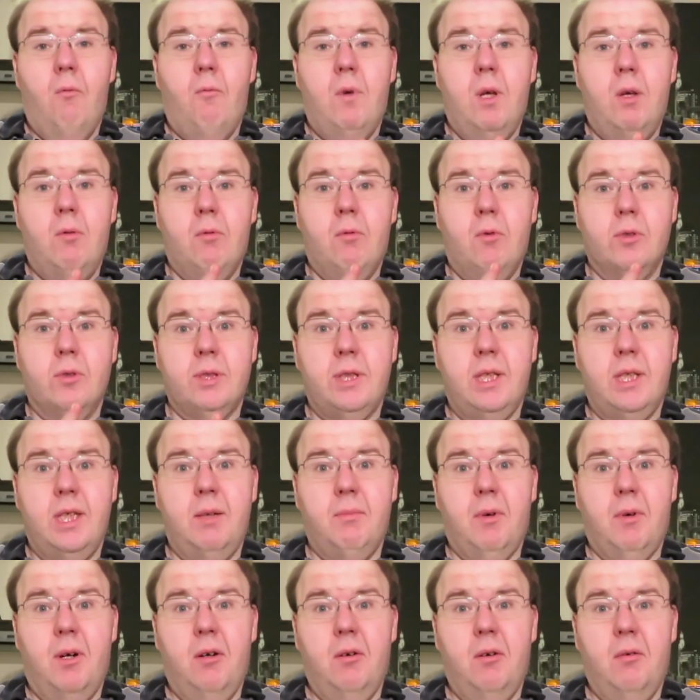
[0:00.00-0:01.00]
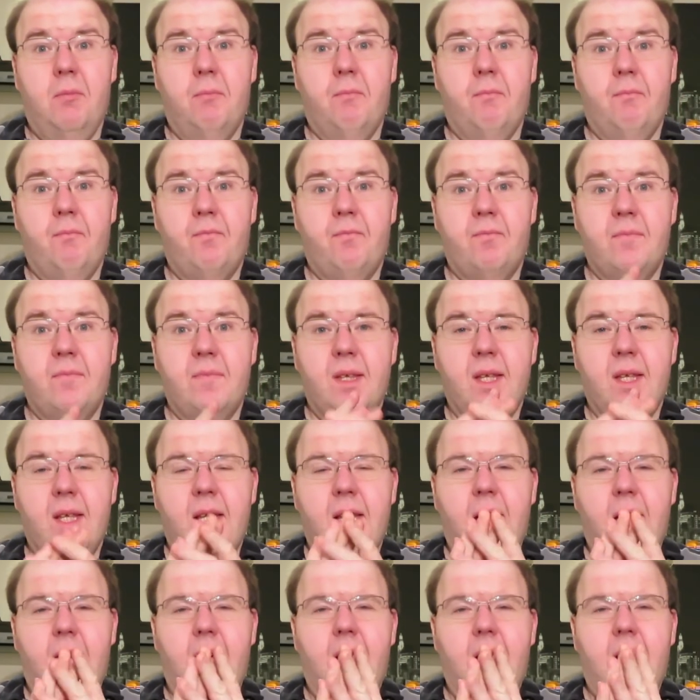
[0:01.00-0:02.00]
We will see you tomorrow.
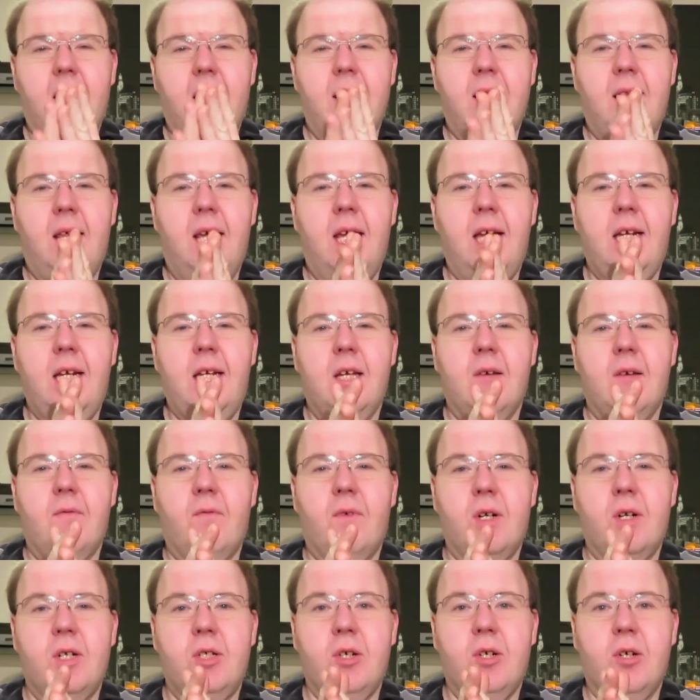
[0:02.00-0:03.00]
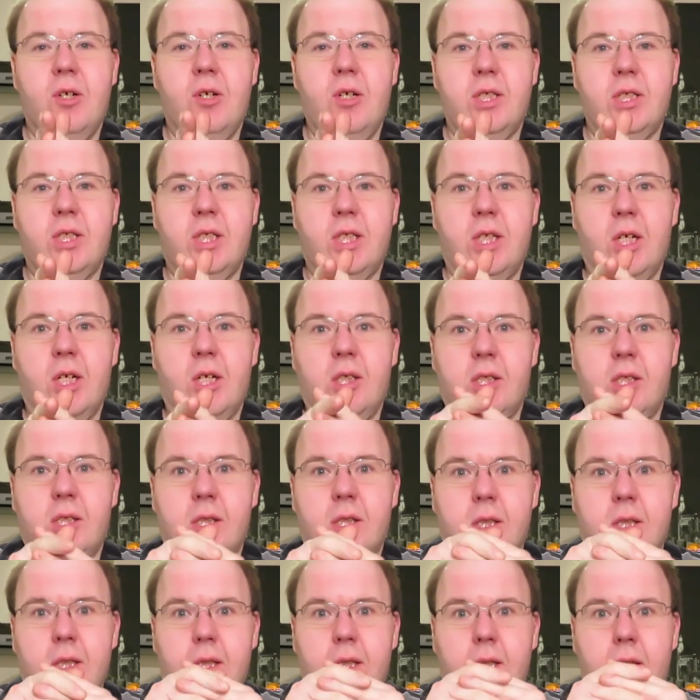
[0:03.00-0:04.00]
Thank you for joining us in our
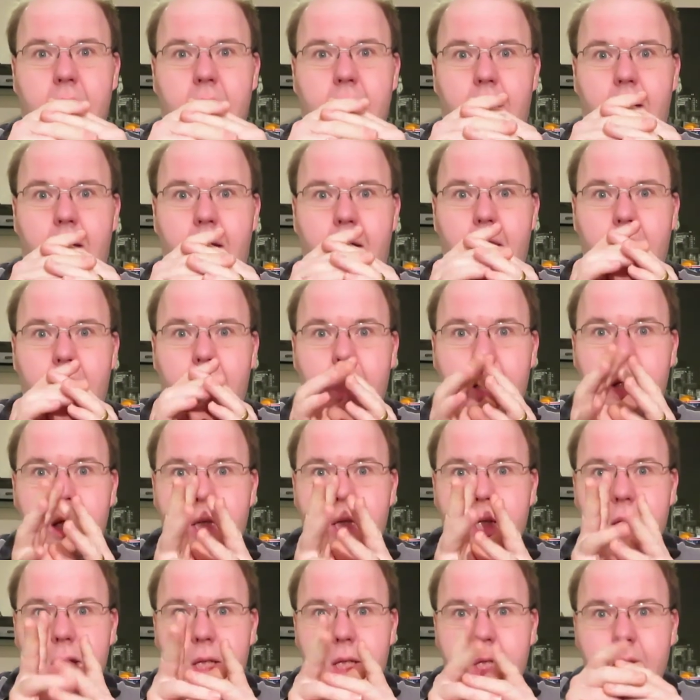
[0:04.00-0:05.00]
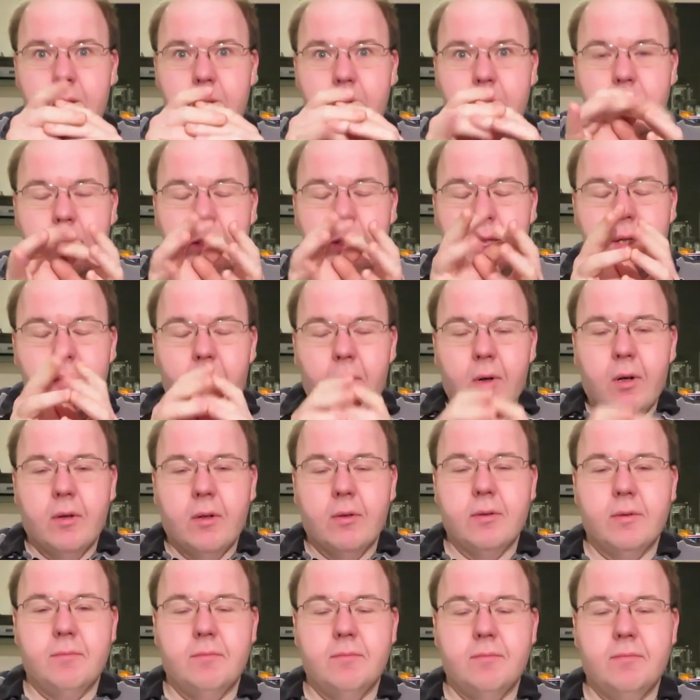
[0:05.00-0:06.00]
crazy
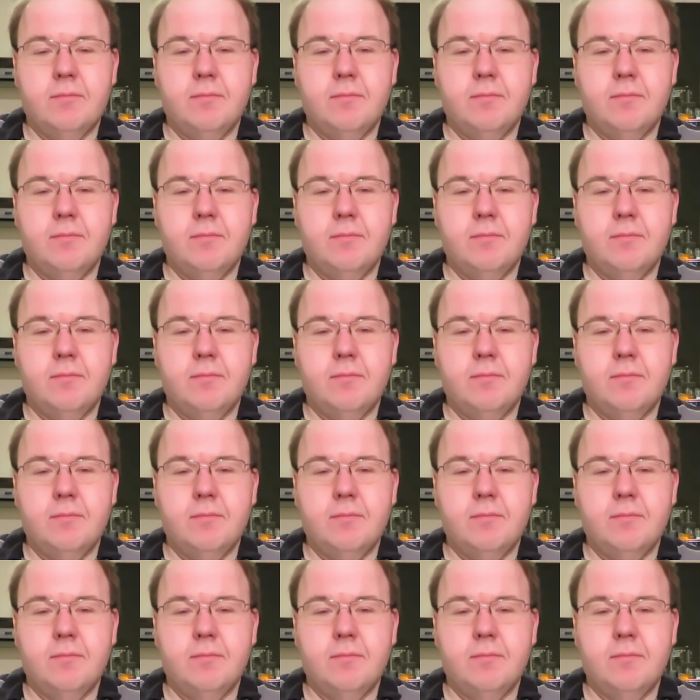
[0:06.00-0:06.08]
world.